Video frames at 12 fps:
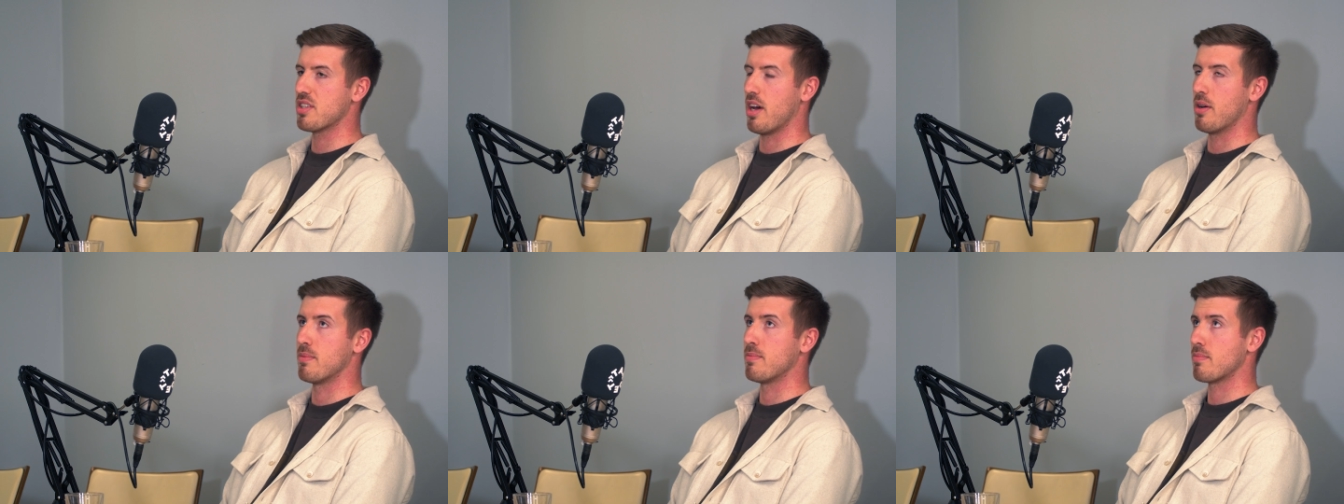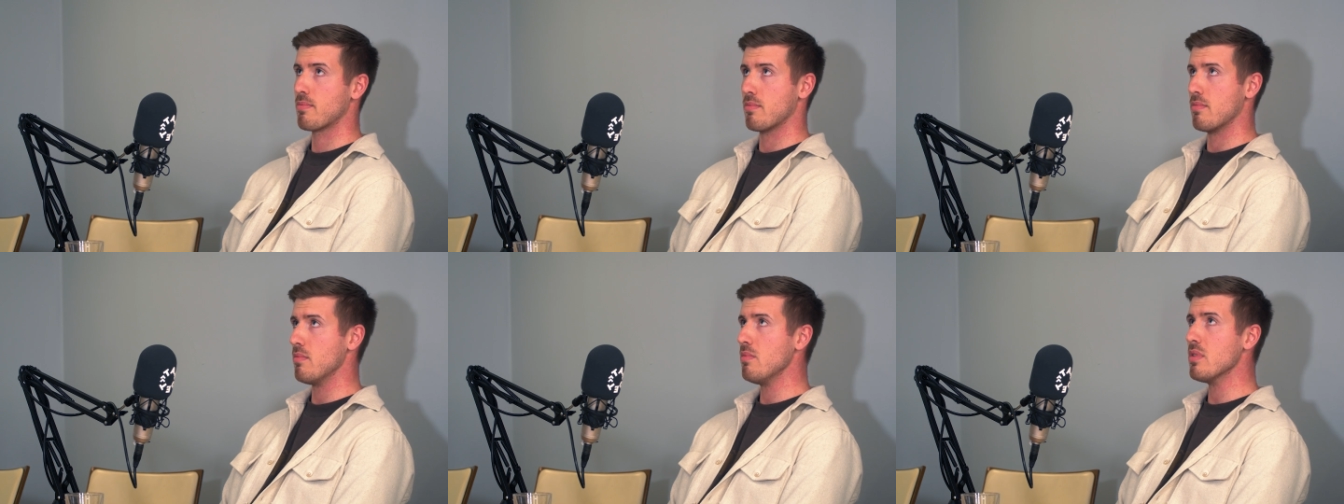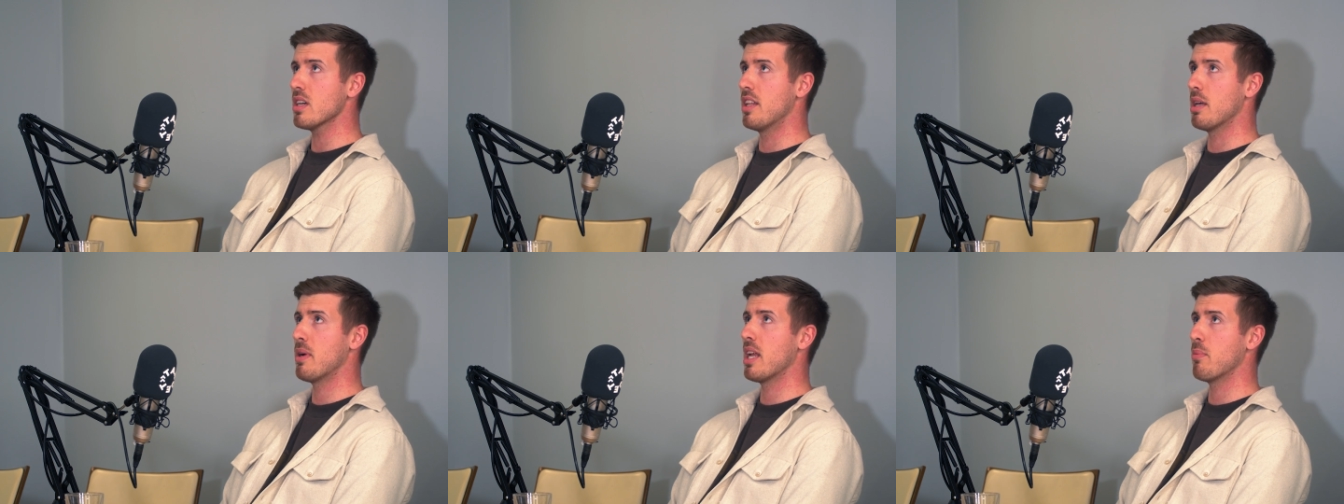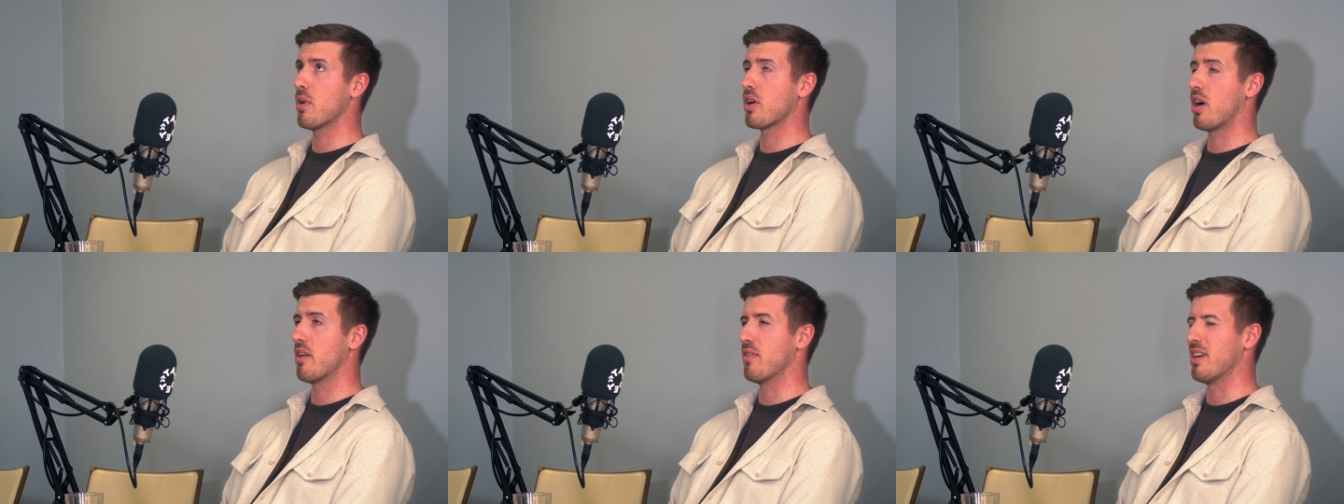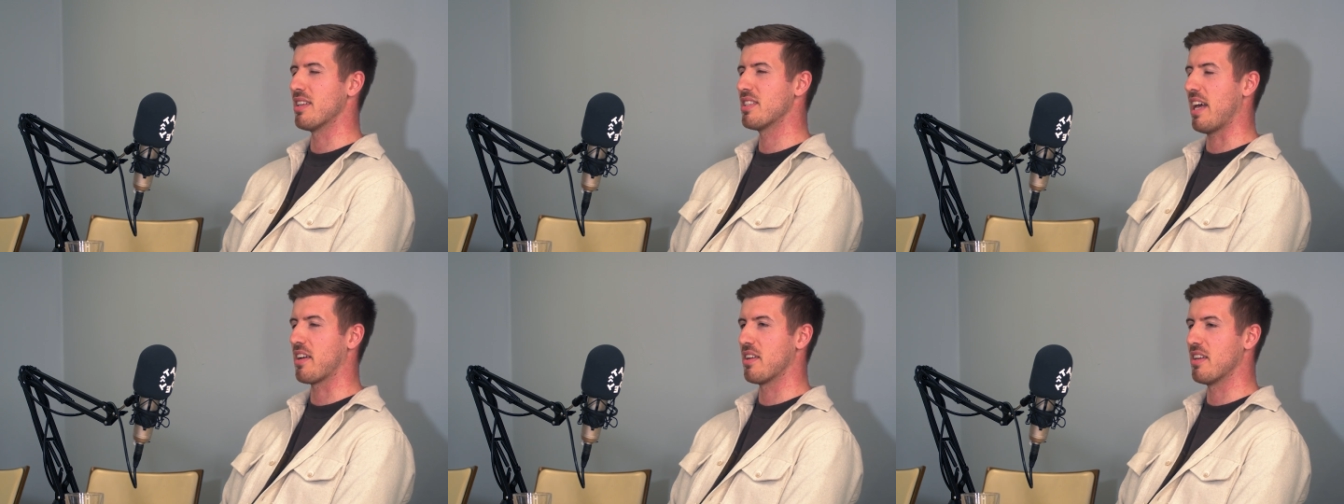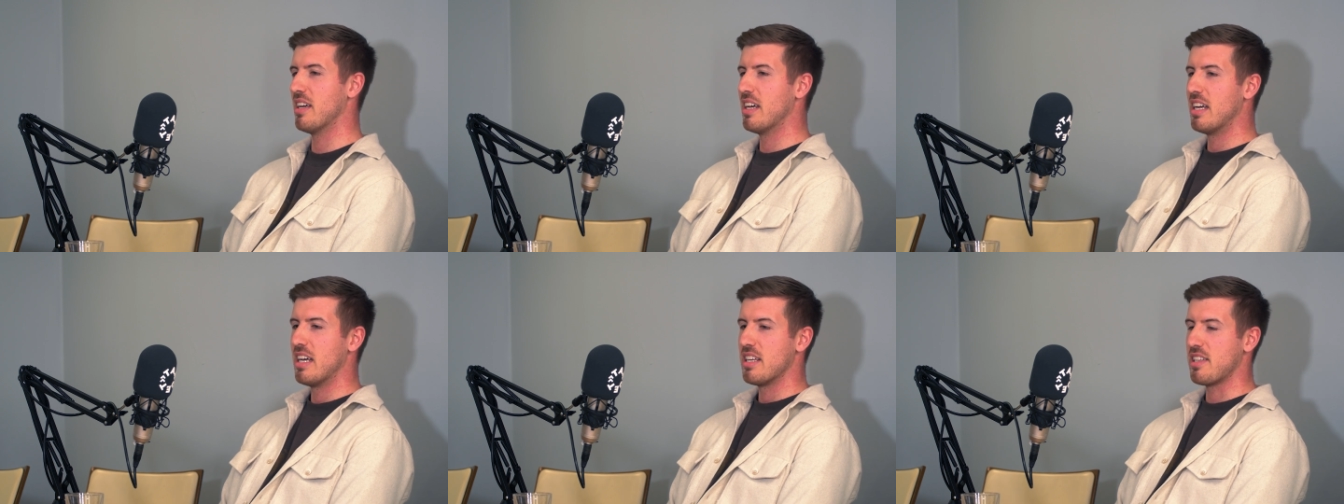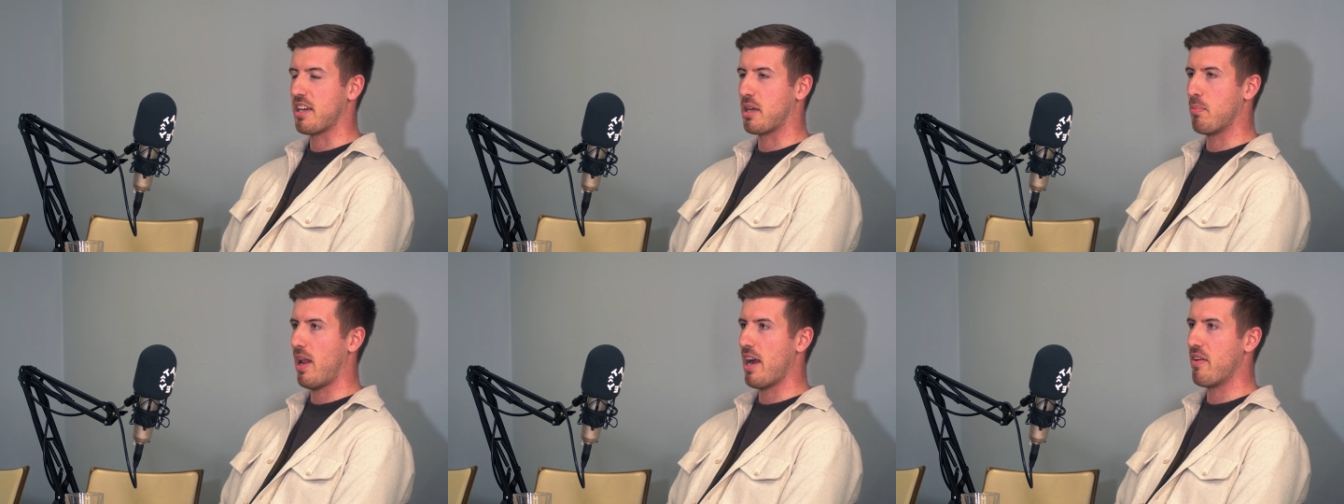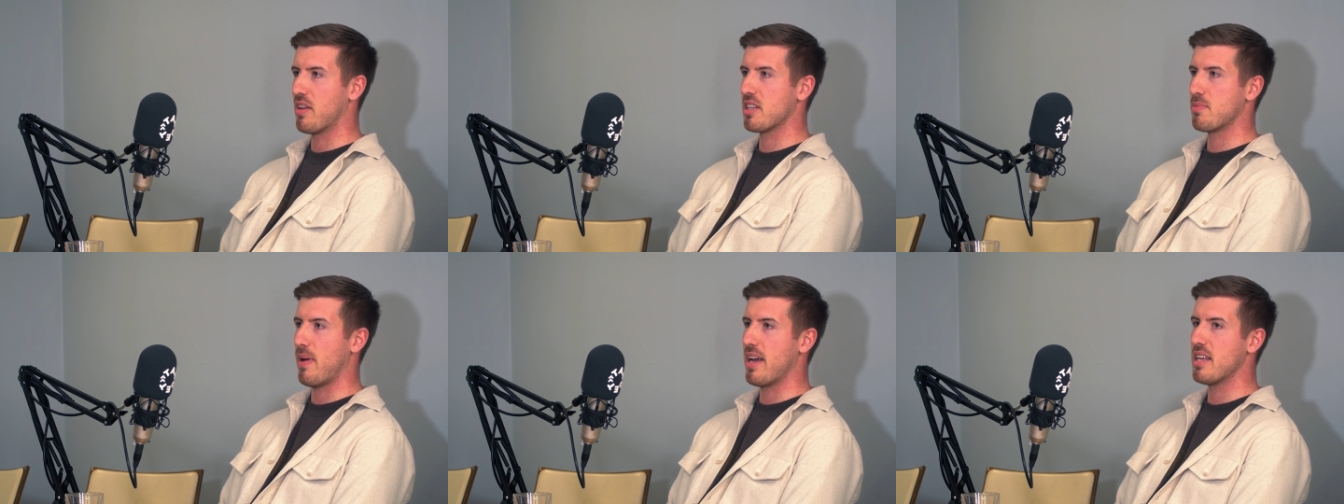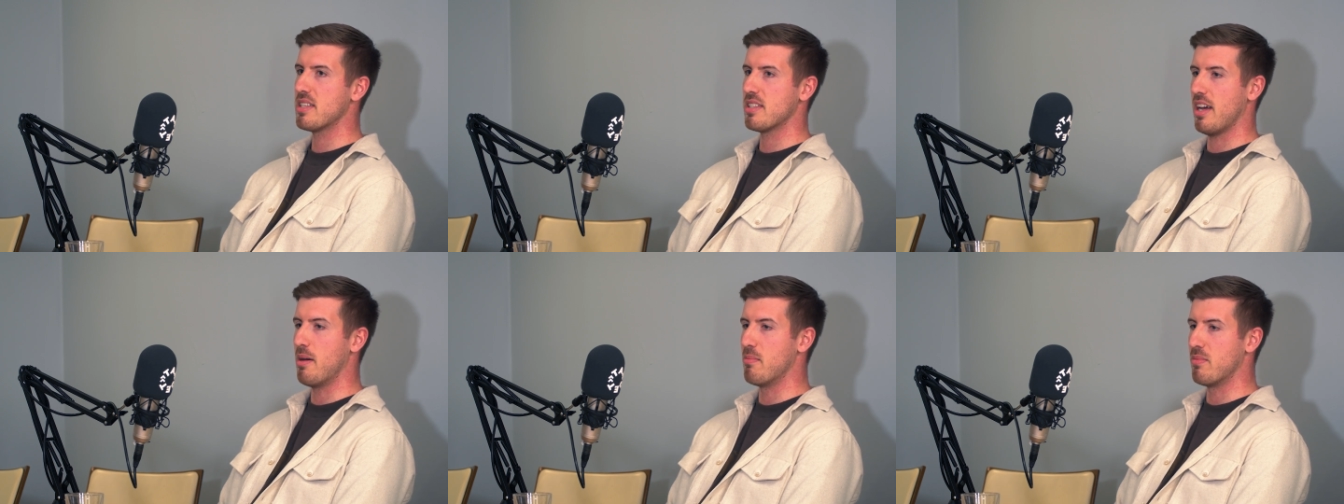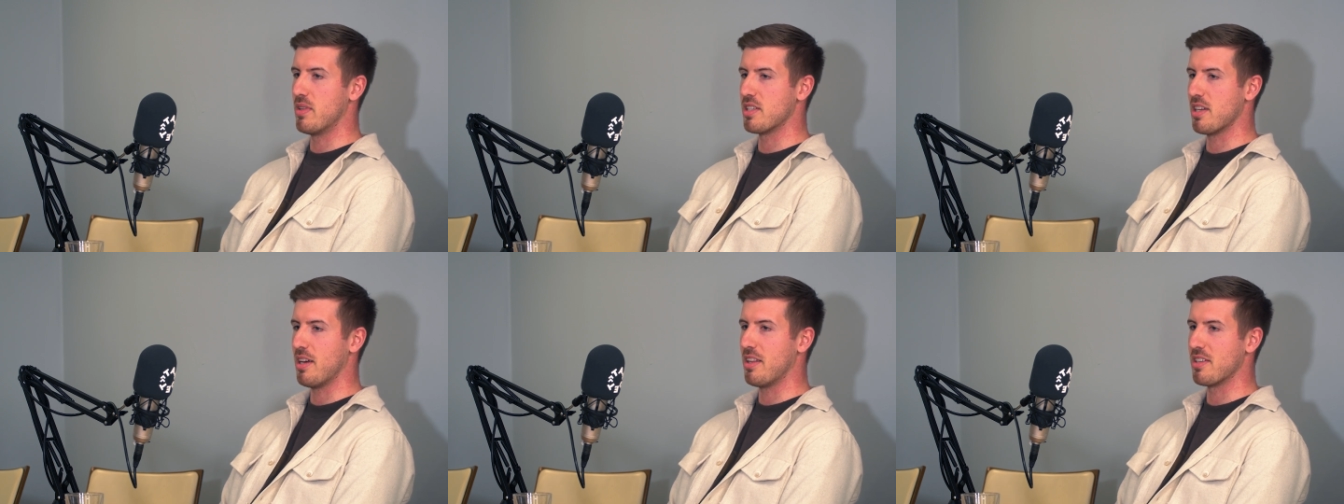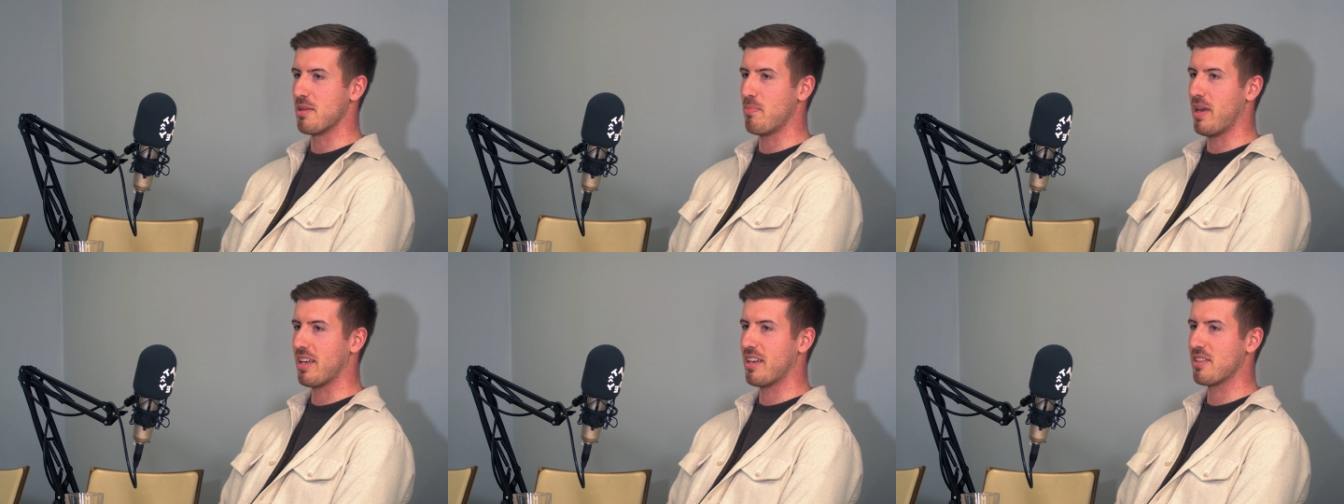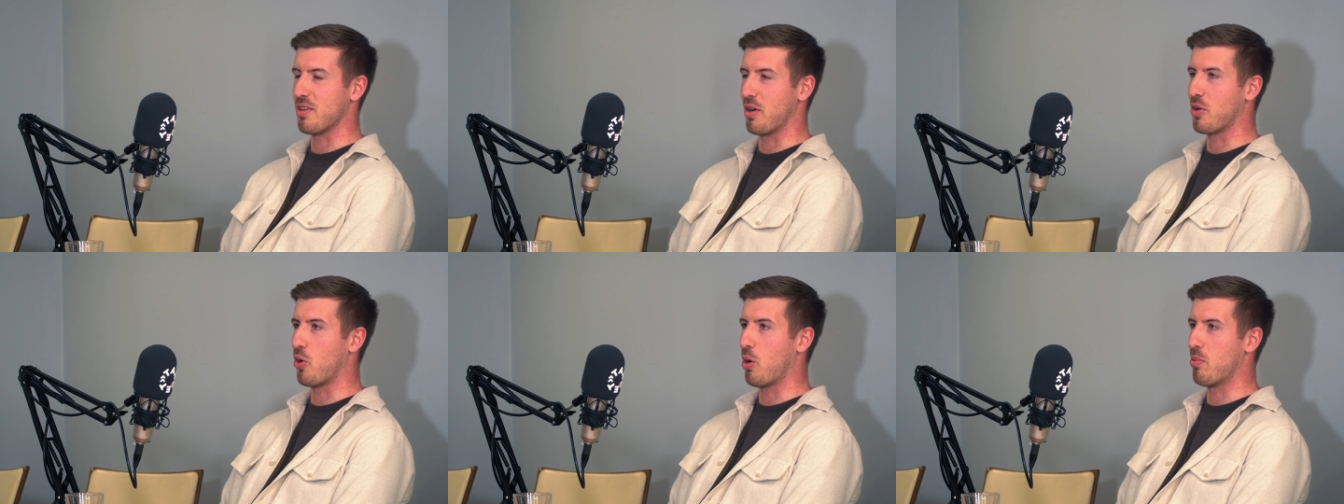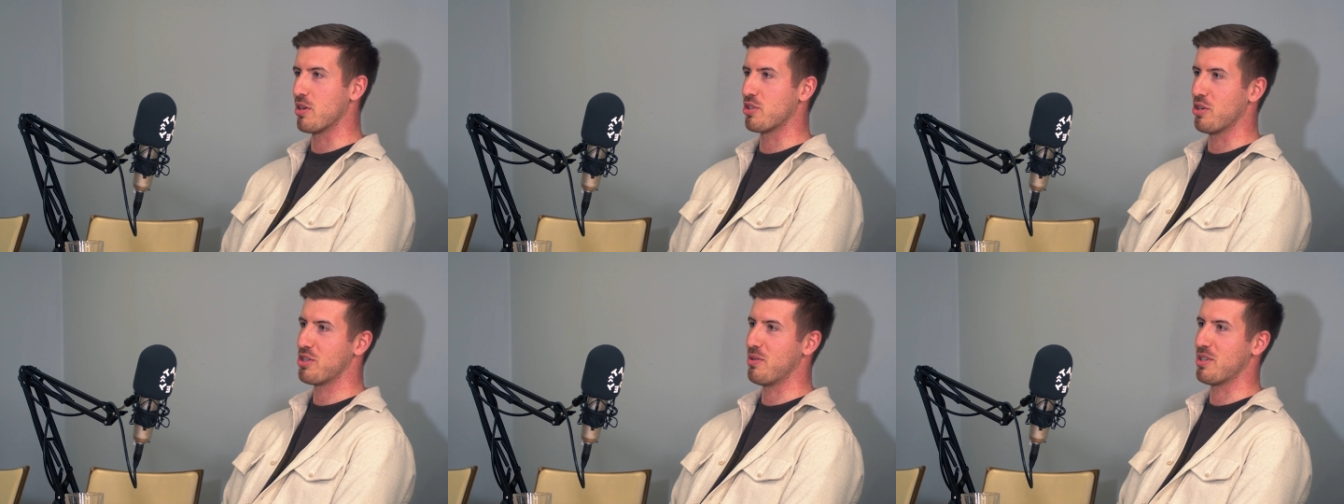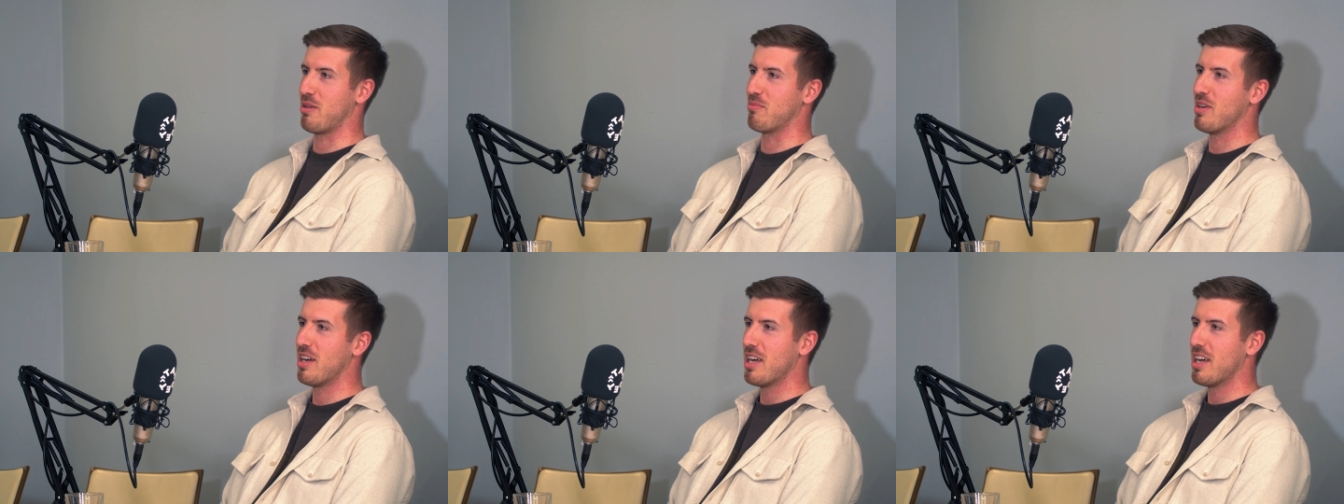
So at the minute, we're kind of a second player in the space. There's a big sort of corporate structure, which I'm